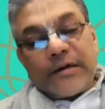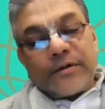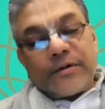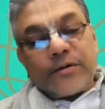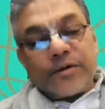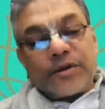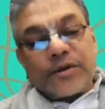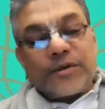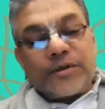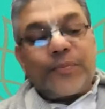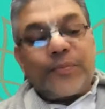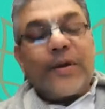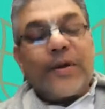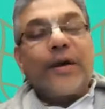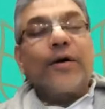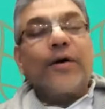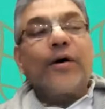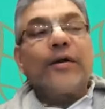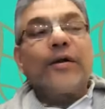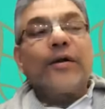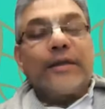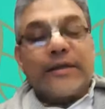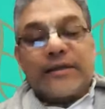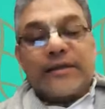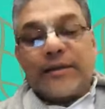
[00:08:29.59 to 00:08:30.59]
to speak
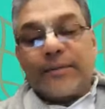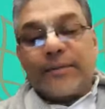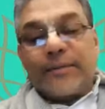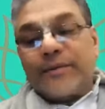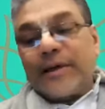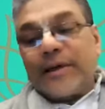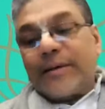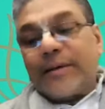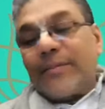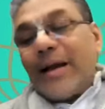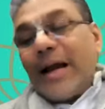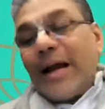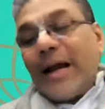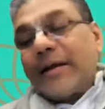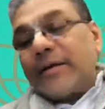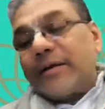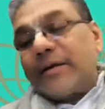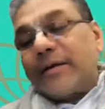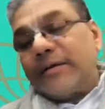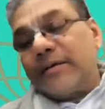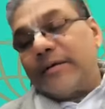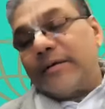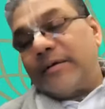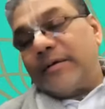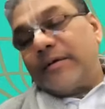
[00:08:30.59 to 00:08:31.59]
on this subject
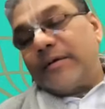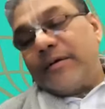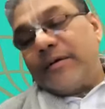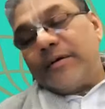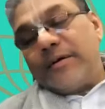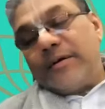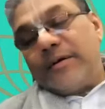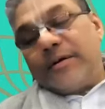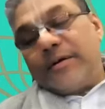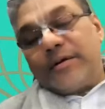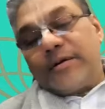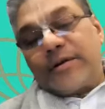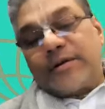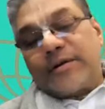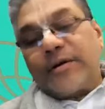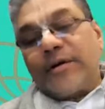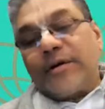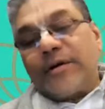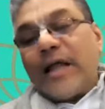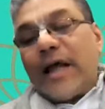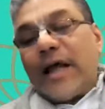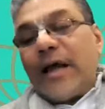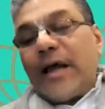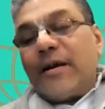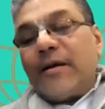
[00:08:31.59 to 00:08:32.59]
matter so
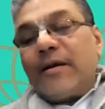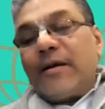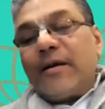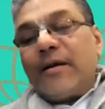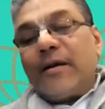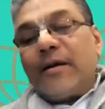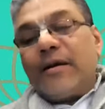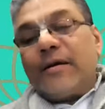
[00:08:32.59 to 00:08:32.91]
that